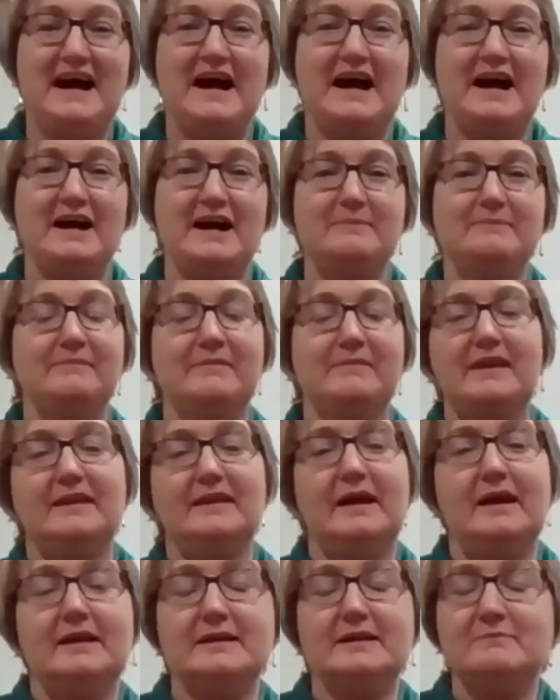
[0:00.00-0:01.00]
And
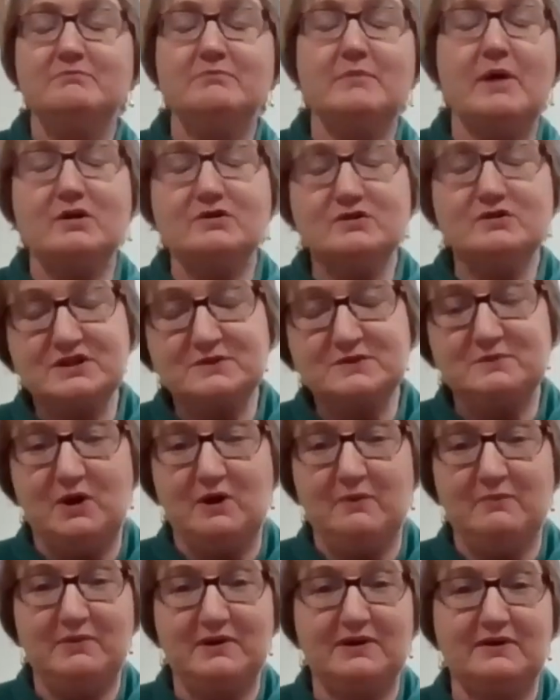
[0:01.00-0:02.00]
the most
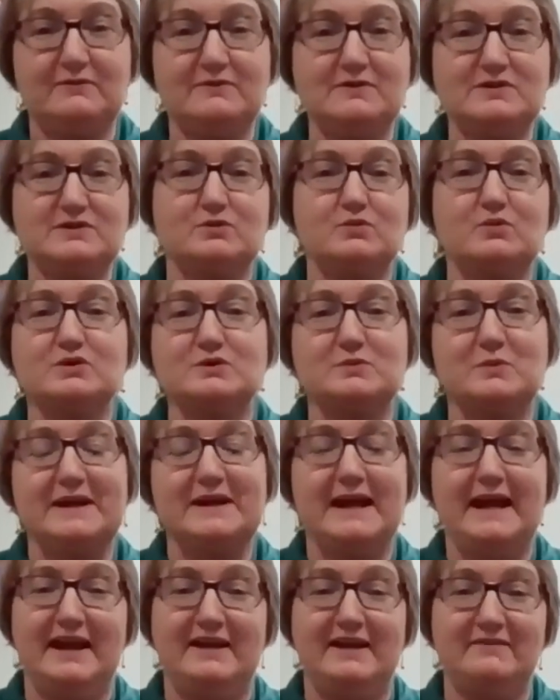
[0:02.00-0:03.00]
popular resource
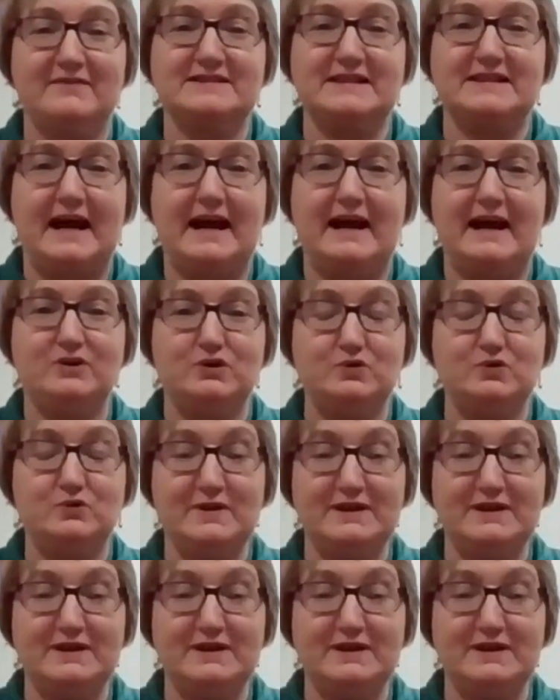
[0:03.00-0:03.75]
we have is Are You